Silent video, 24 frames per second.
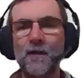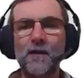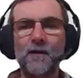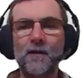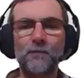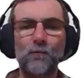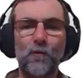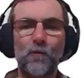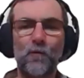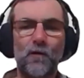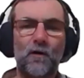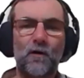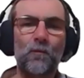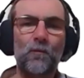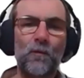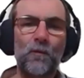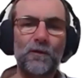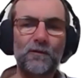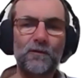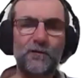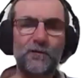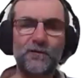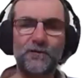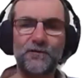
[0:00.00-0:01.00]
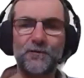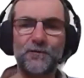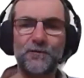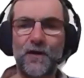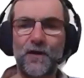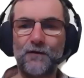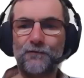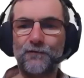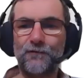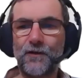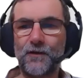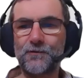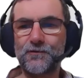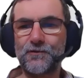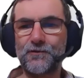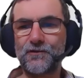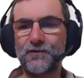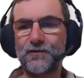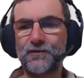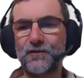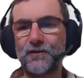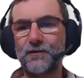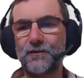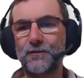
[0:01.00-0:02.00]
What I will do, though, for
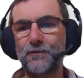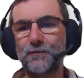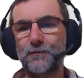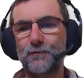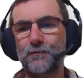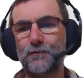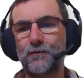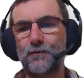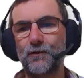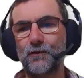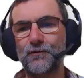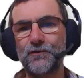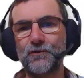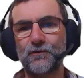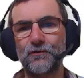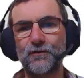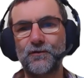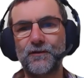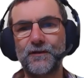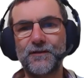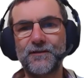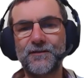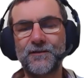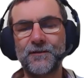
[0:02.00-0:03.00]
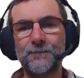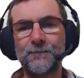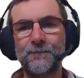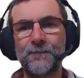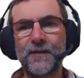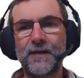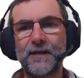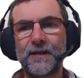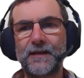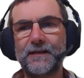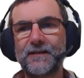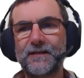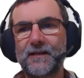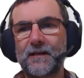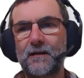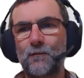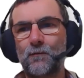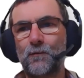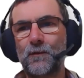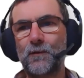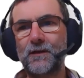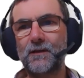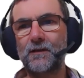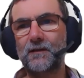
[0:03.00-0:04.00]
those who couldn't join us, is that I
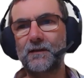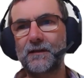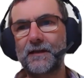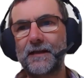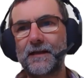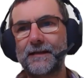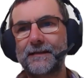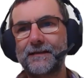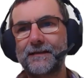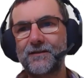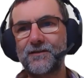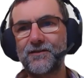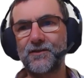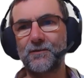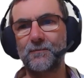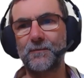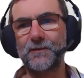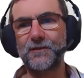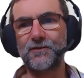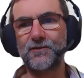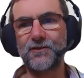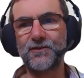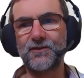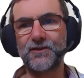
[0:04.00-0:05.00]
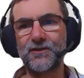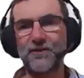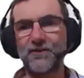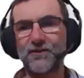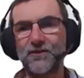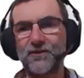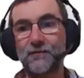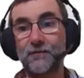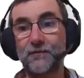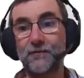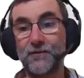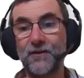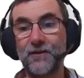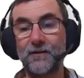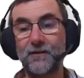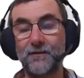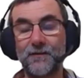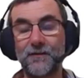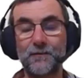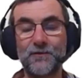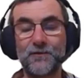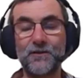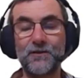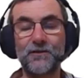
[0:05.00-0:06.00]
will edit some interesting stuff, because that
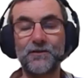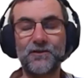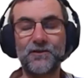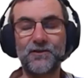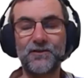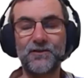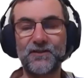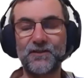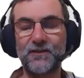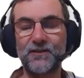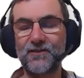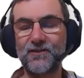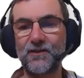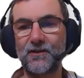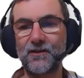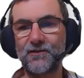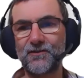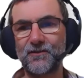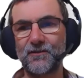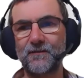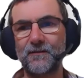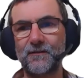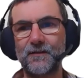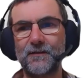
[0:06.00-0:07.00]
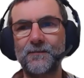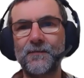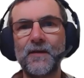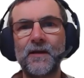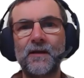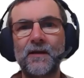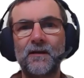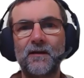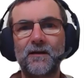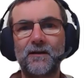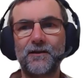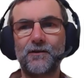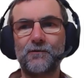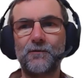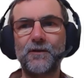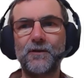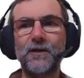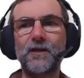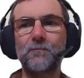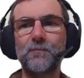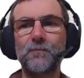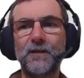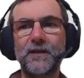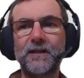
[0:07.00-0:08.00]
was an interesting discussion, and I agree
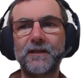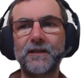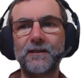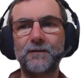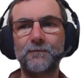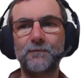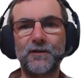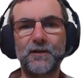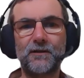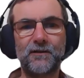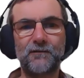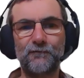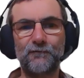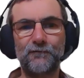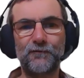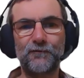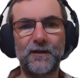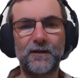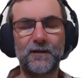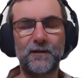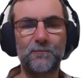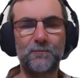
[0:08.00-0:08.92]
completely with Eric and Fernando.